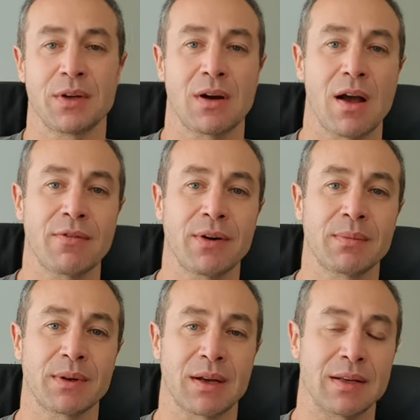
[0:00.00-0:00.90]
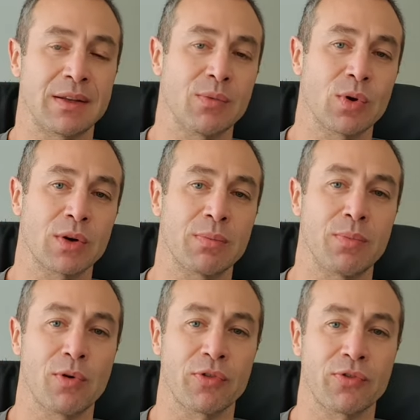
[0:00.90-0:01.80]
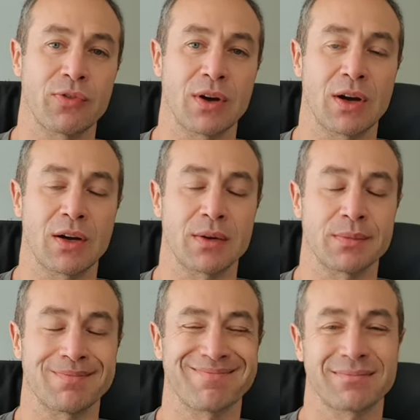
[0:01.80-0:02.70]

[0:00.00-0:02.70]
I found uh, they work both um,